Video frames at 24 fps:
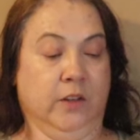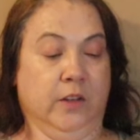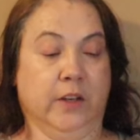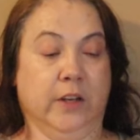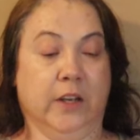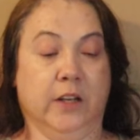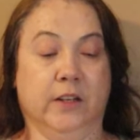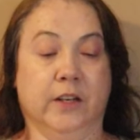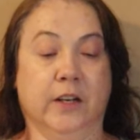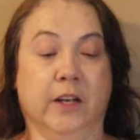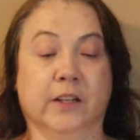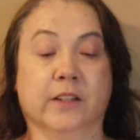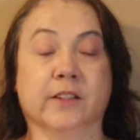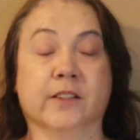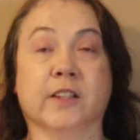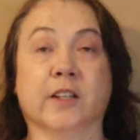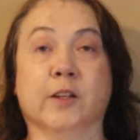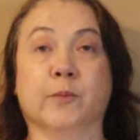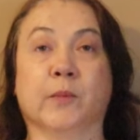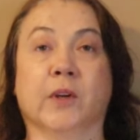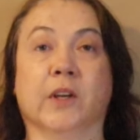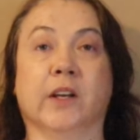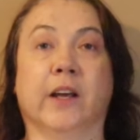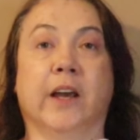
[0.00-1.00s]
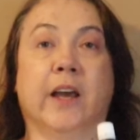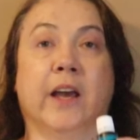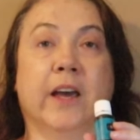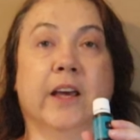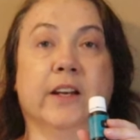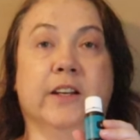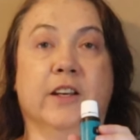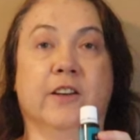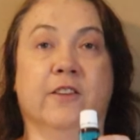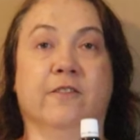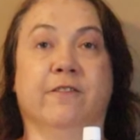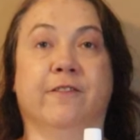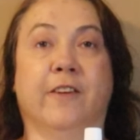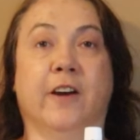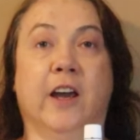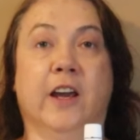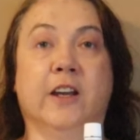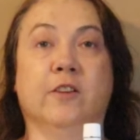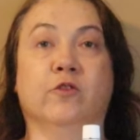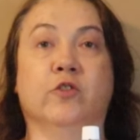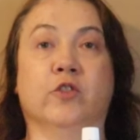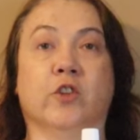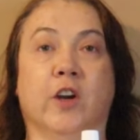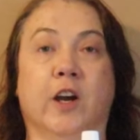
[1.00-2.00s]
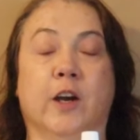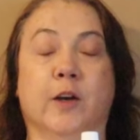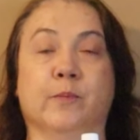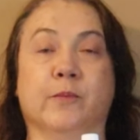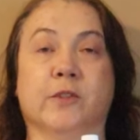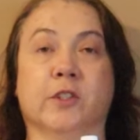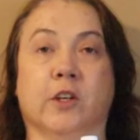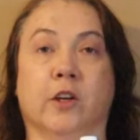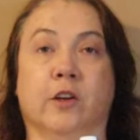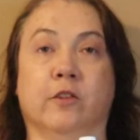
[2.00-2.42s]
And next I'm going to add in 5 drops